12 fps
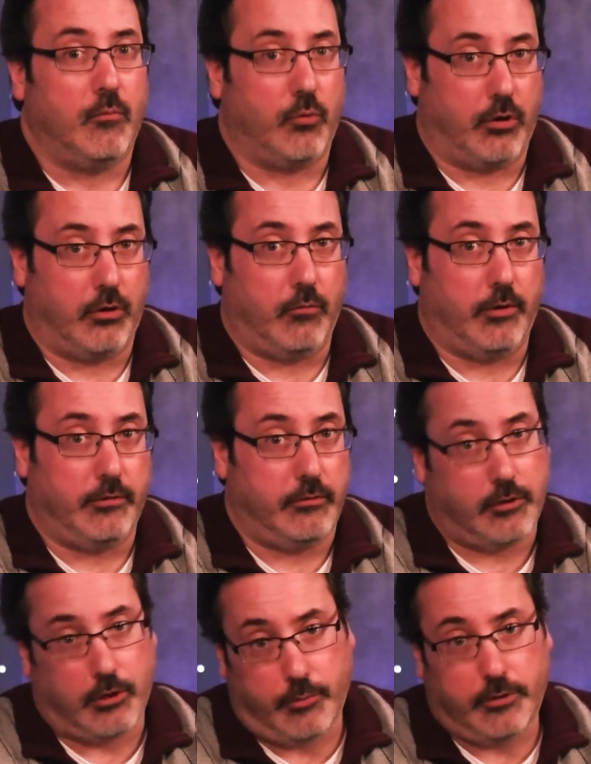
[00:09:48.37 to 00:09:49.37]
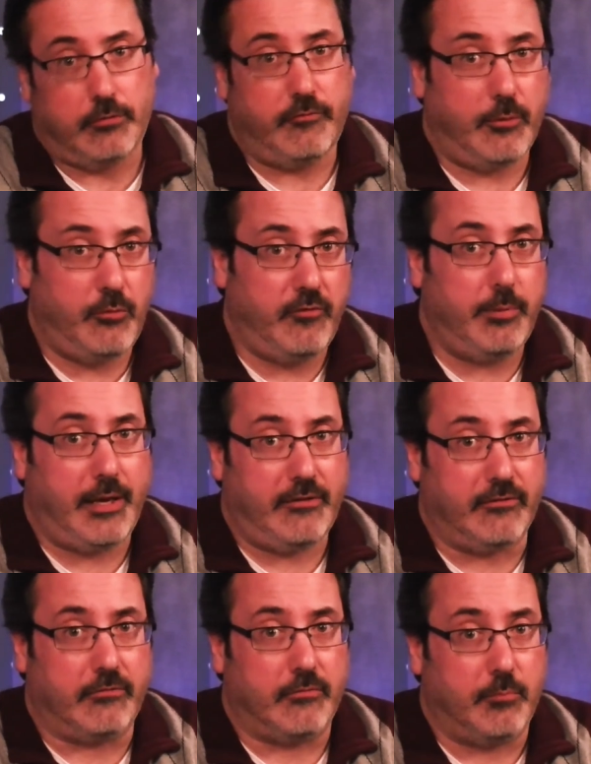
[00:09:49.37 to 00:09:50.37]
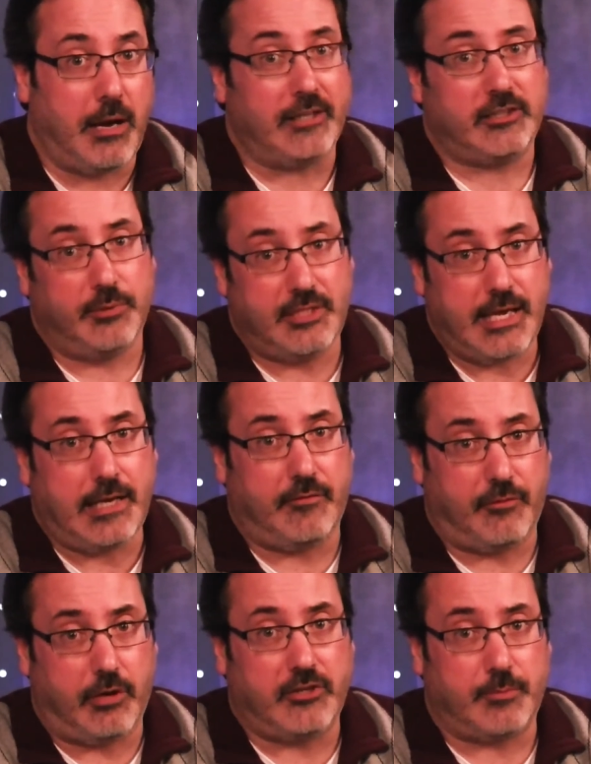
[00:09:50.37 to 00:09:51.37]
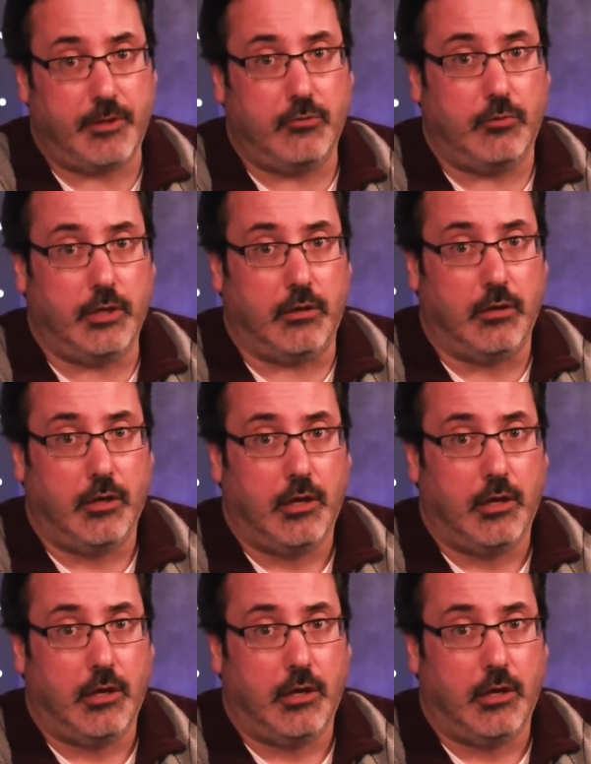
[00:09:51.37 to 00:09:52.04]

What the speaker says: we're going to win. You're going to win 2 free movie passes, possibly 10 if you write Spin the Wheel.